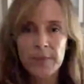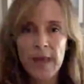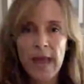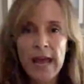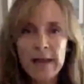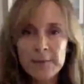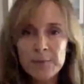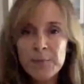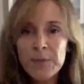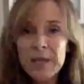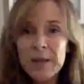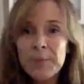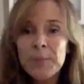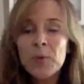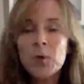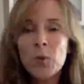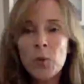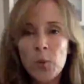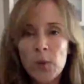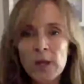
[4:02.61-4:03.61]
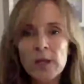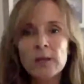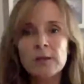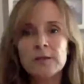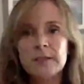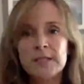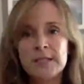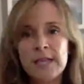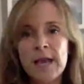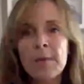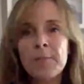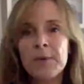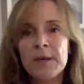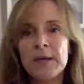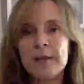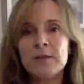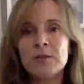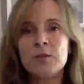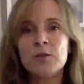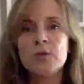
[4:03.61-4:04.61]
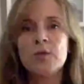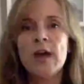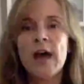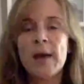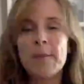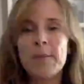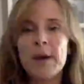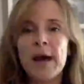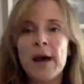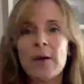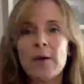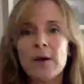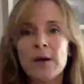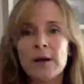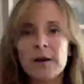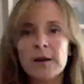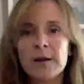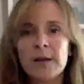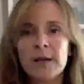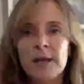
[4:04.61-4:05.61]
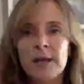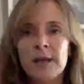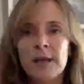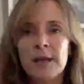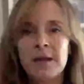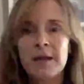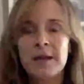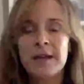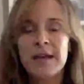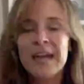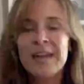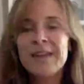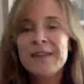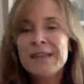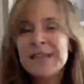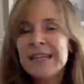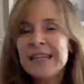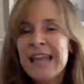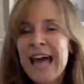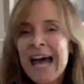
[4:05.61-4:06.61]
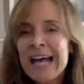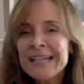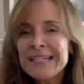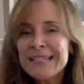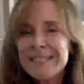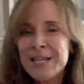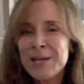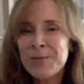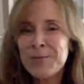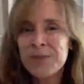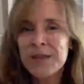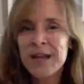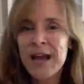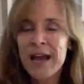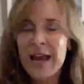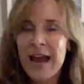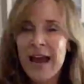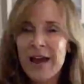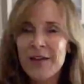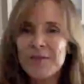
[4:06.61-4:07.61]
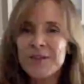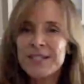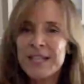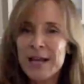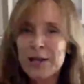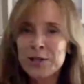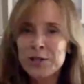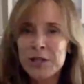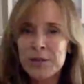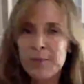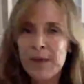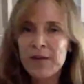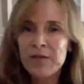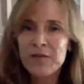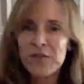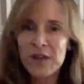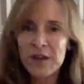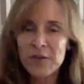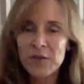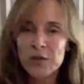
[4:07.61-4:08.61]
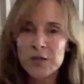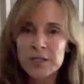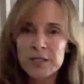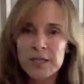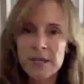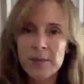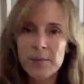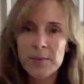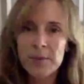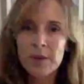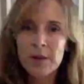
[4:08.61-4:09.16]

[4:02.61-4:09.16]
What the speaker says: And people will step into that power. And then the last tip that I have is actually my favorite tip.